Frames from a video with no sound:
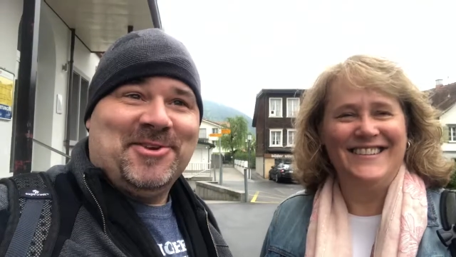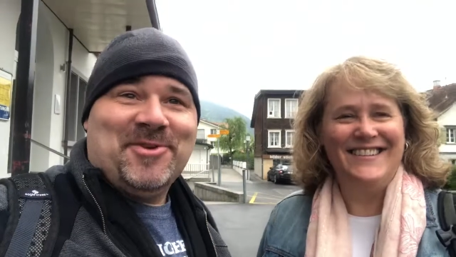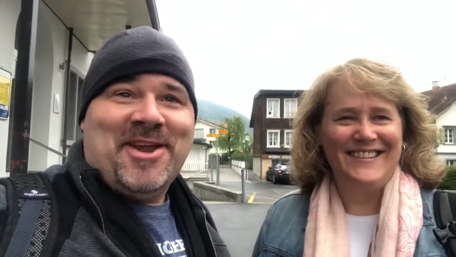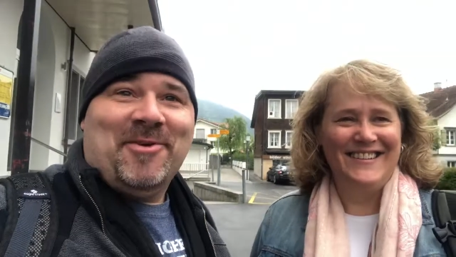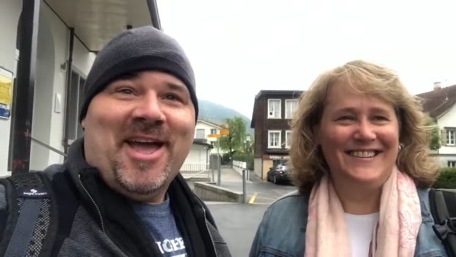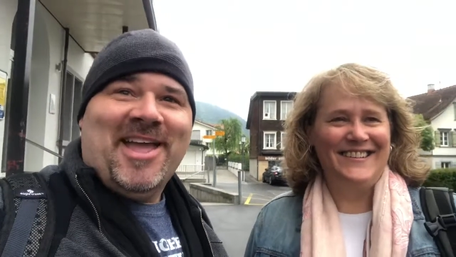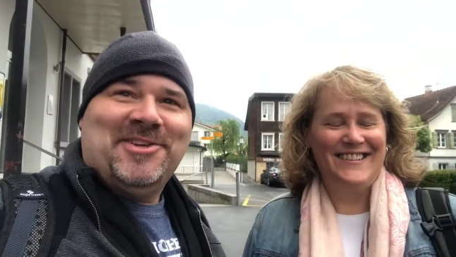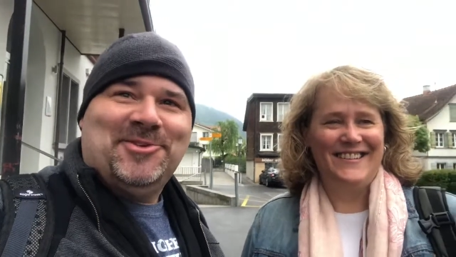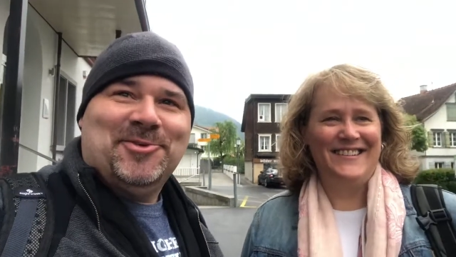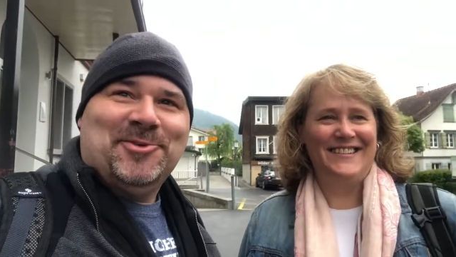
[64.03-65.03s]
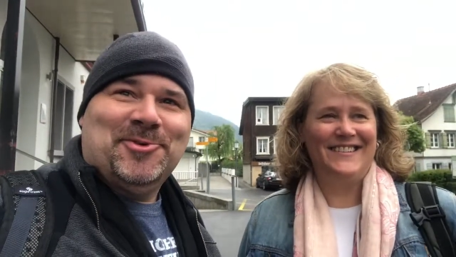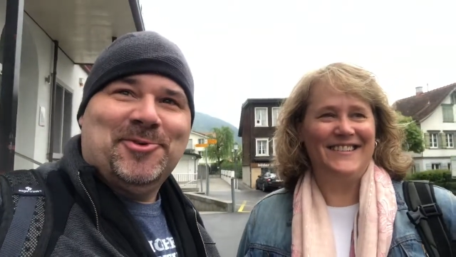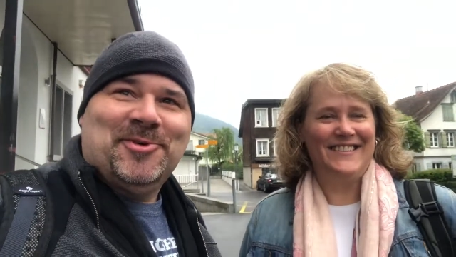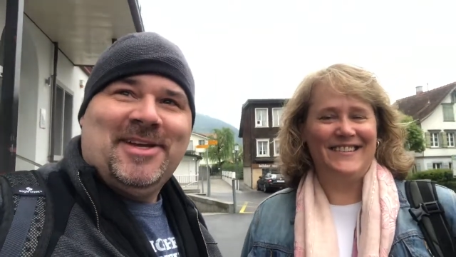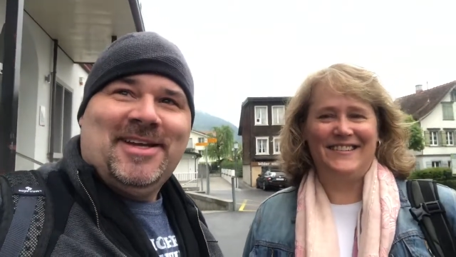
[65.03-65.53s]
Speaker 1: the train ride
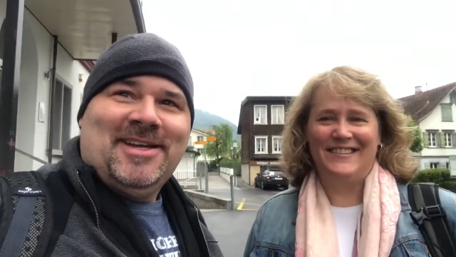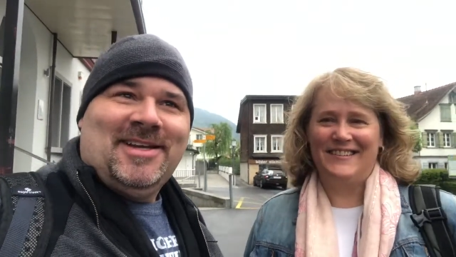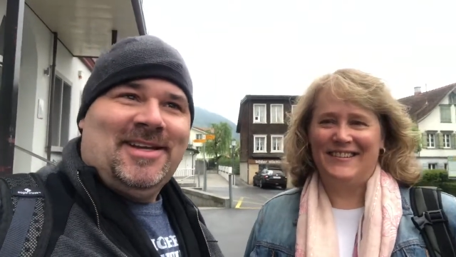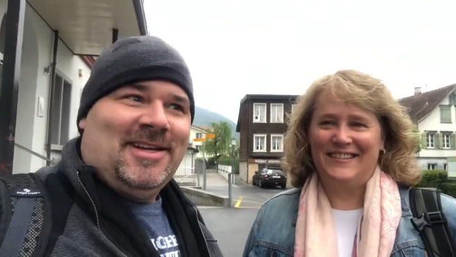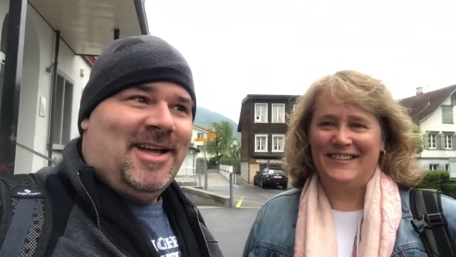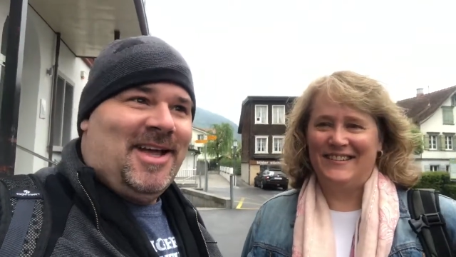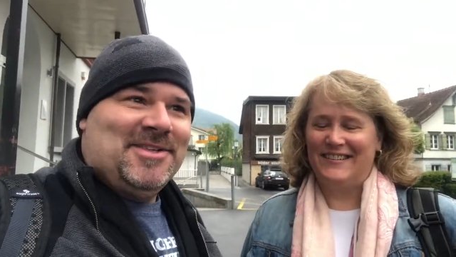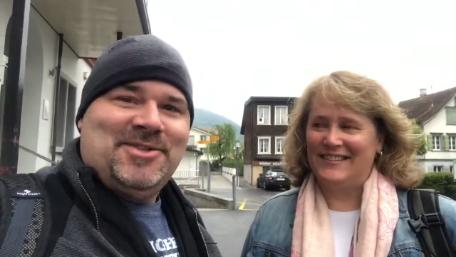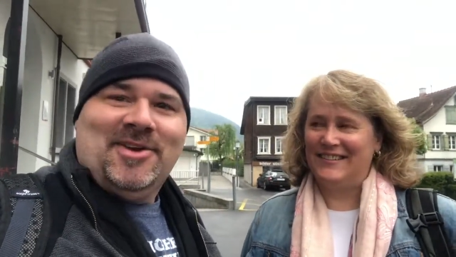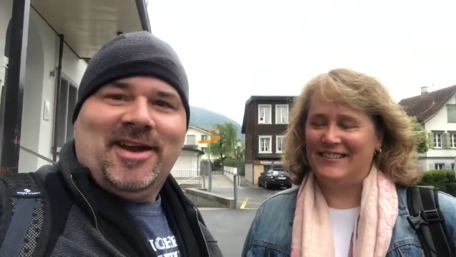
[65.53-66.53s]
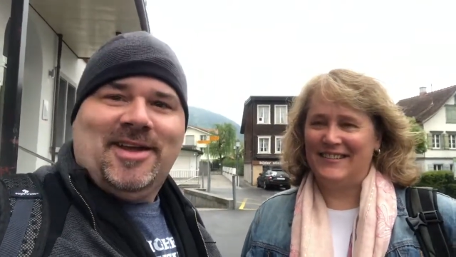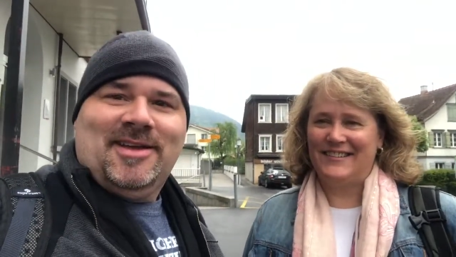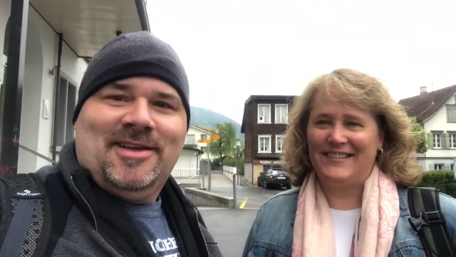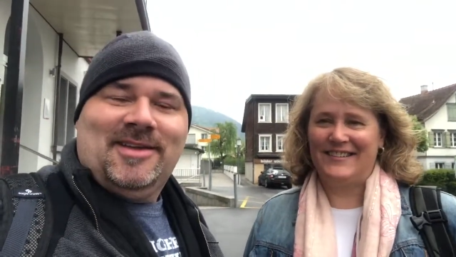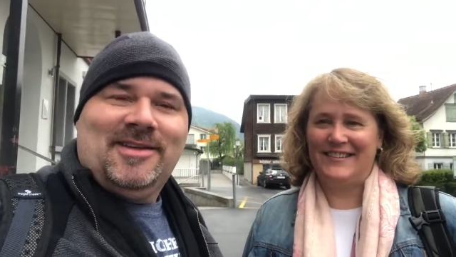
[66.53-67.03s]
to uh, Zurich,
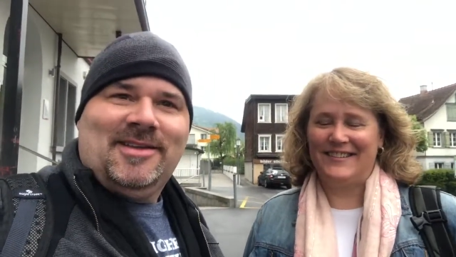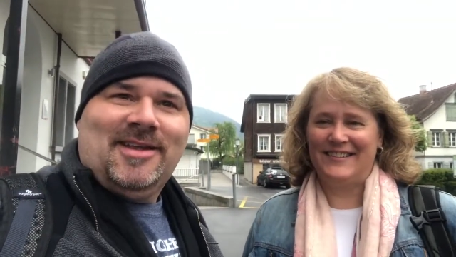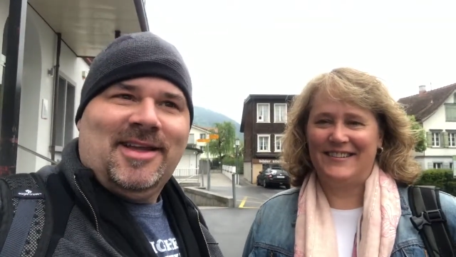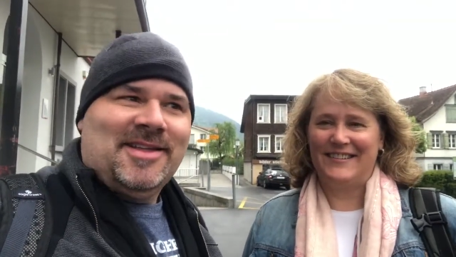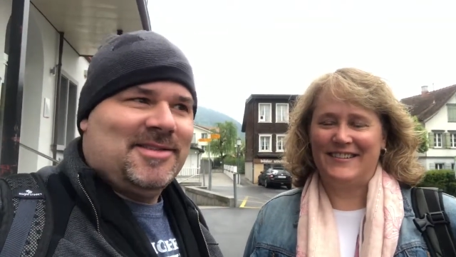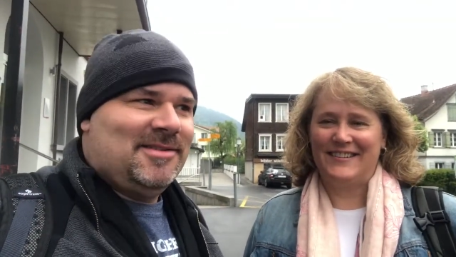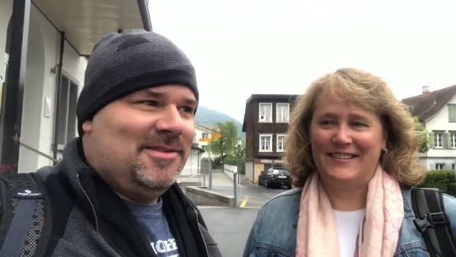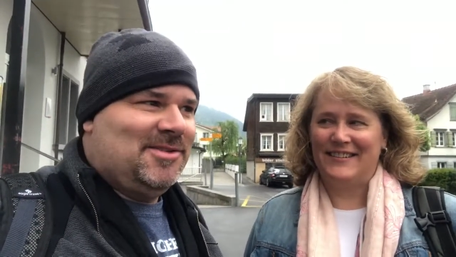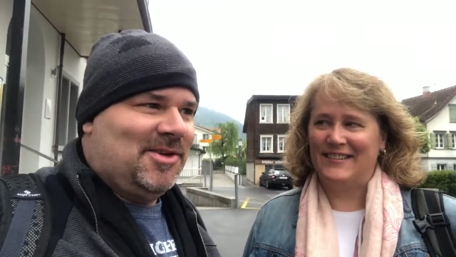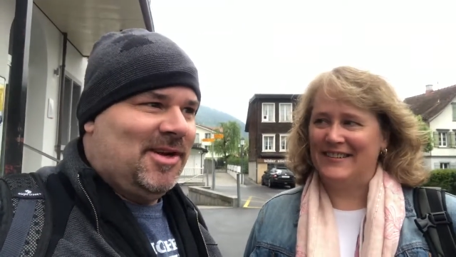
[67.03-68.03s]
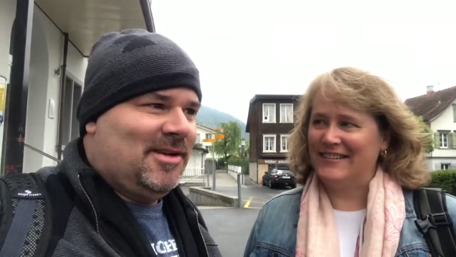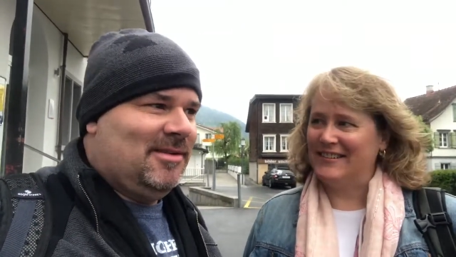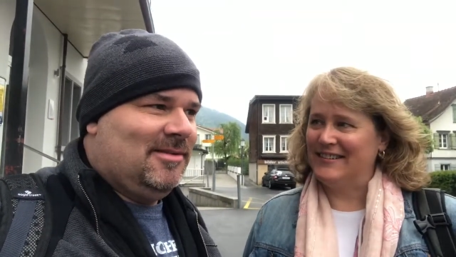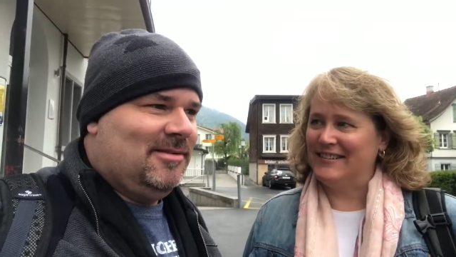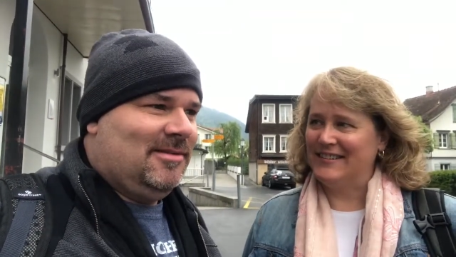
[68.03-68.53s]
I guess Zurich.
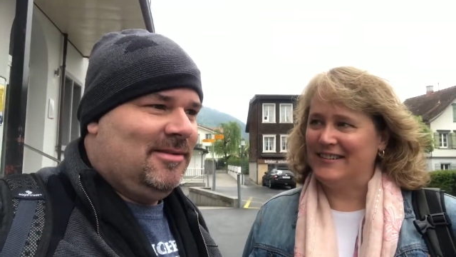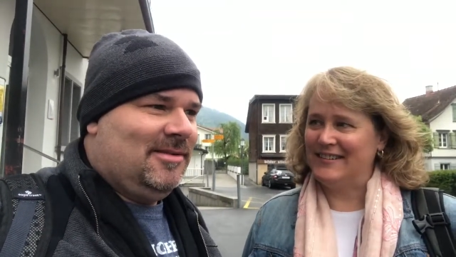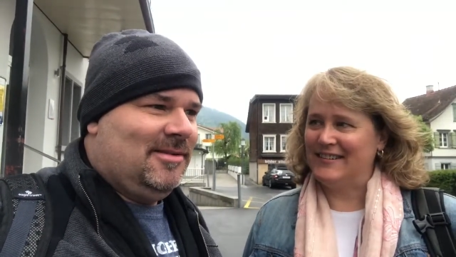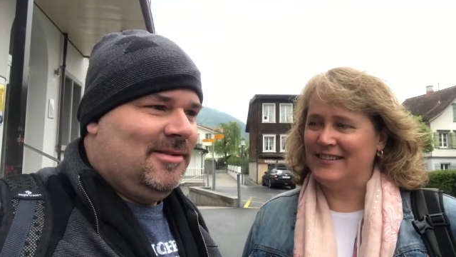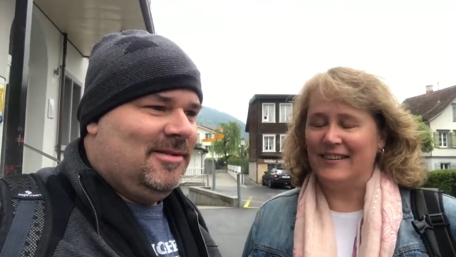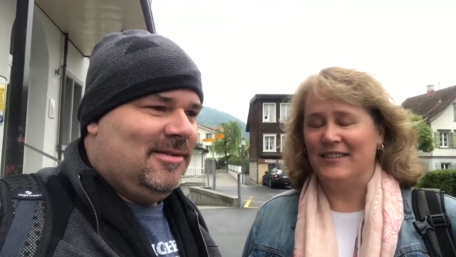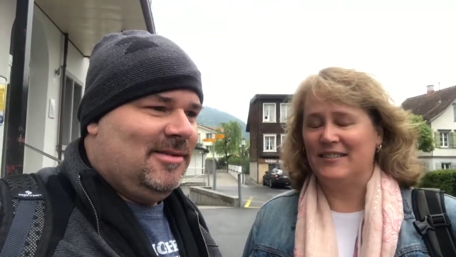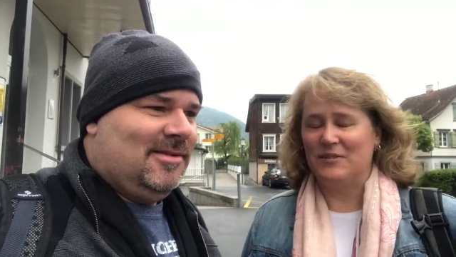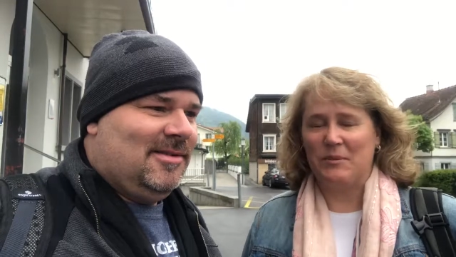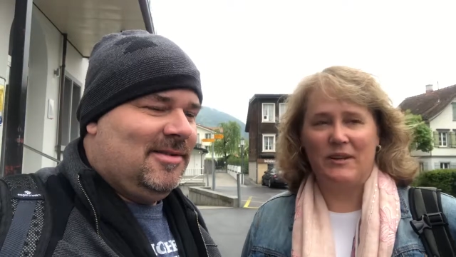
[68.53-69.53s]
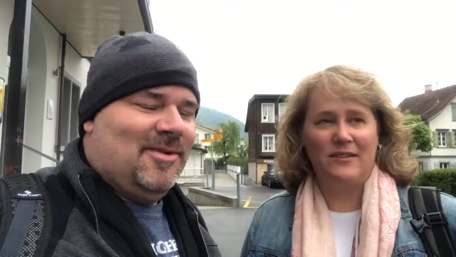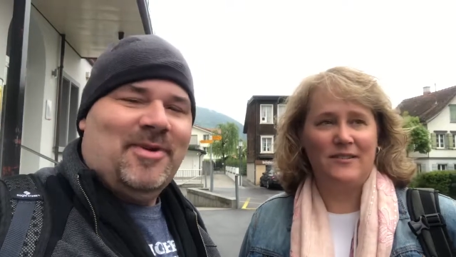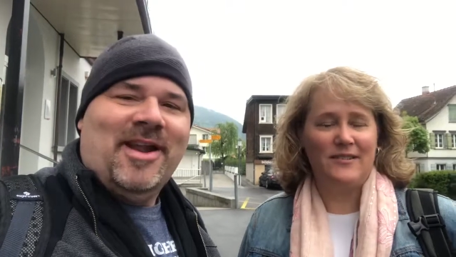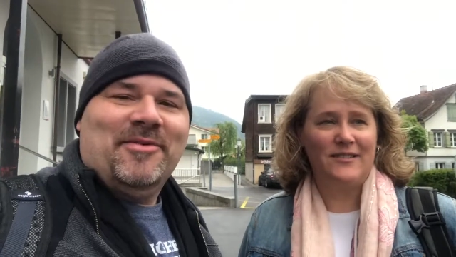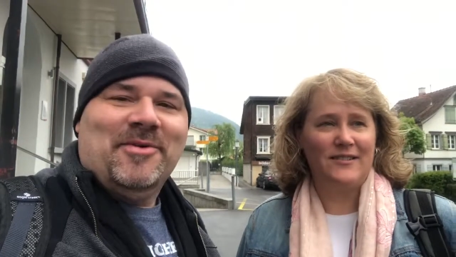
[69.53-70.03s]
It doesn't matter.
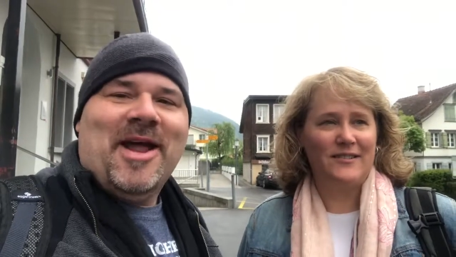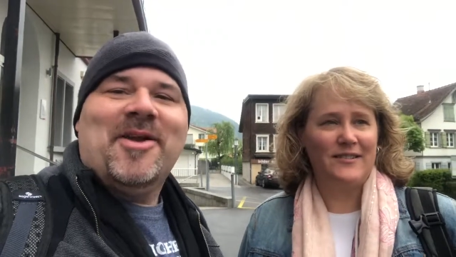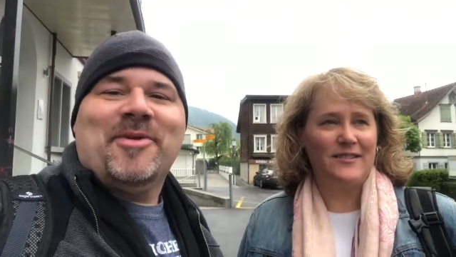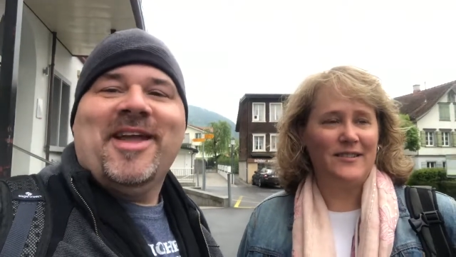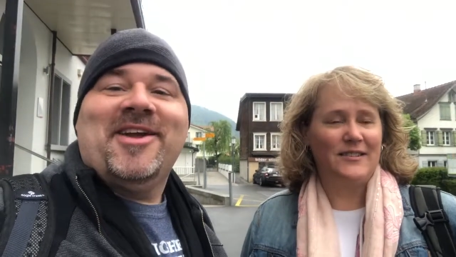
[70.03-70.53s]
Whatever. On our way